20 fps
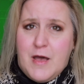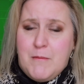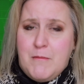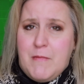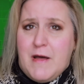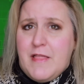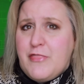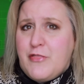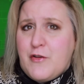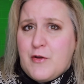a
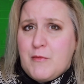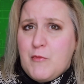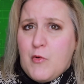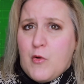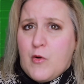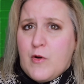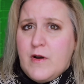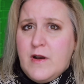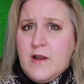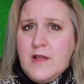month or
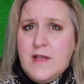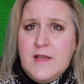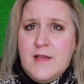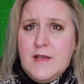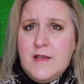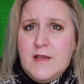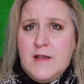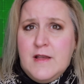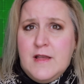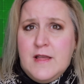more
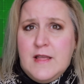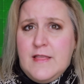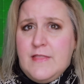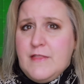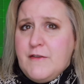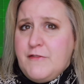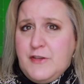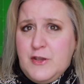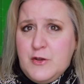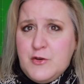in
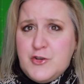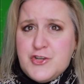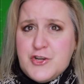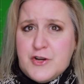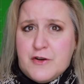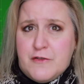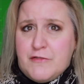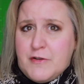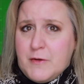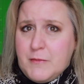the
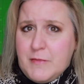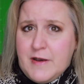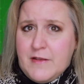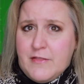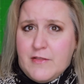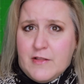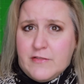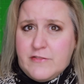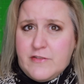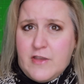future from
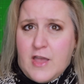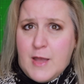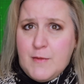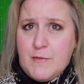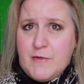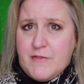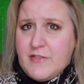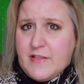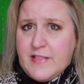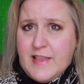the
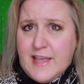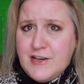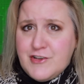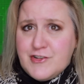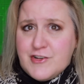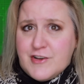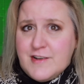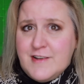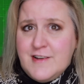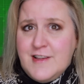time of the
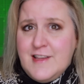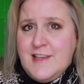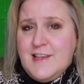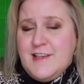lecture,